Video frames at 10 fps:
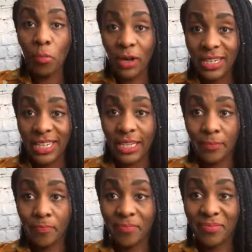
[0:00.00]
body.
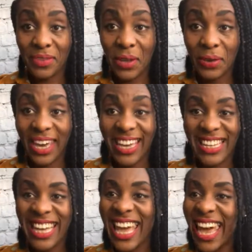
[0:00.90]

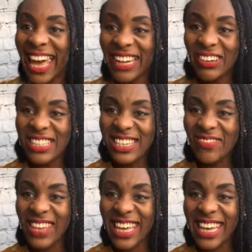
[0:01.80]
Okay. Hello
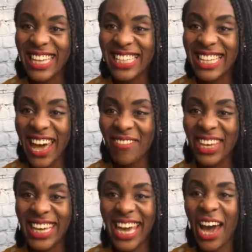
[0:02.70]
to me,
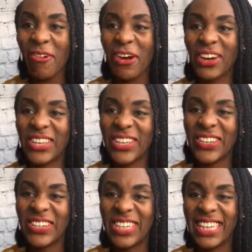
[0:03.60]
Tammy. How are
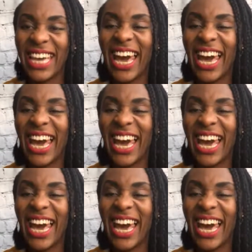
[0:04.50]
you?